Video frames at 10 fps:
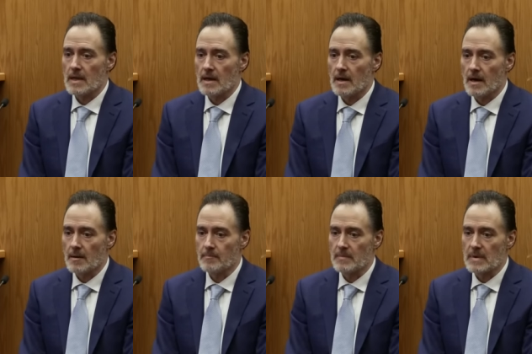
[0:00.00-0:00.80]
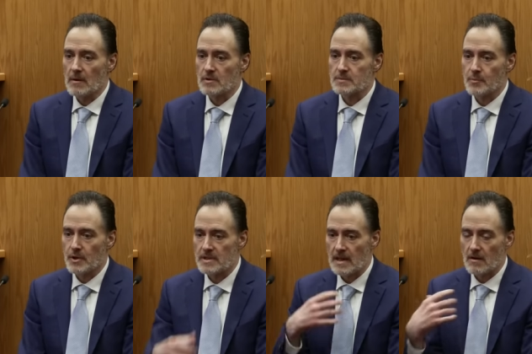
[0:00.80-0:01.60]
um, at which
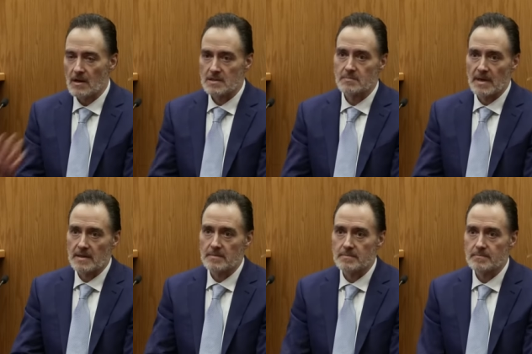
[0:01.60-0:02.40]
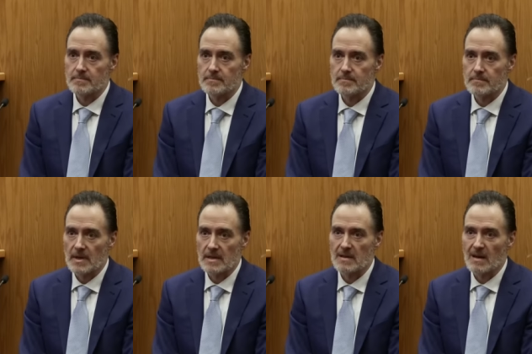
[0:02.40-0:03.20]
point I lost my,
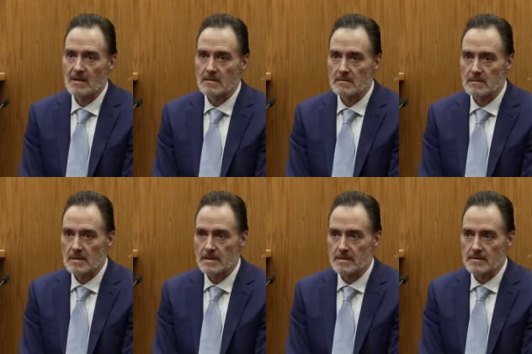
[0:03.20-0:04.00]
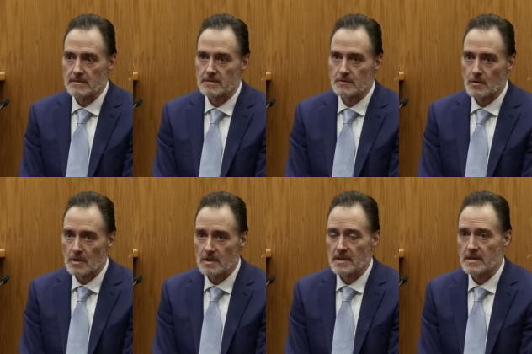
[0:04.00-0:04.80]
my goggle and
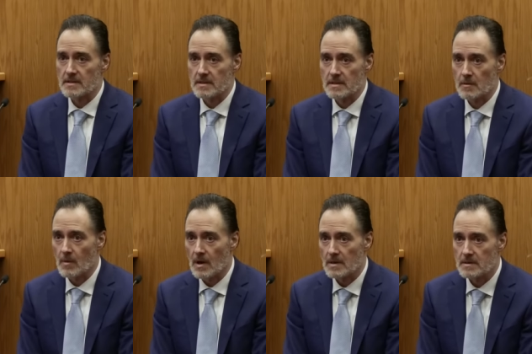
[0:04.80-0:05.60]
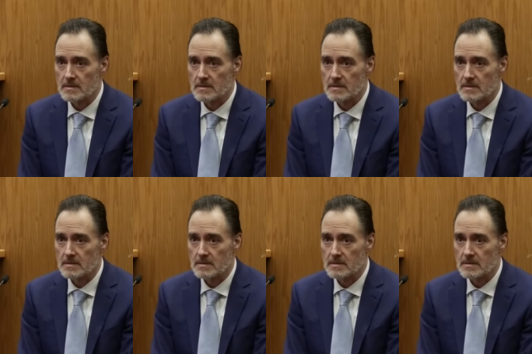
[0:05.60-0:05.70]
snorkel kit in the water.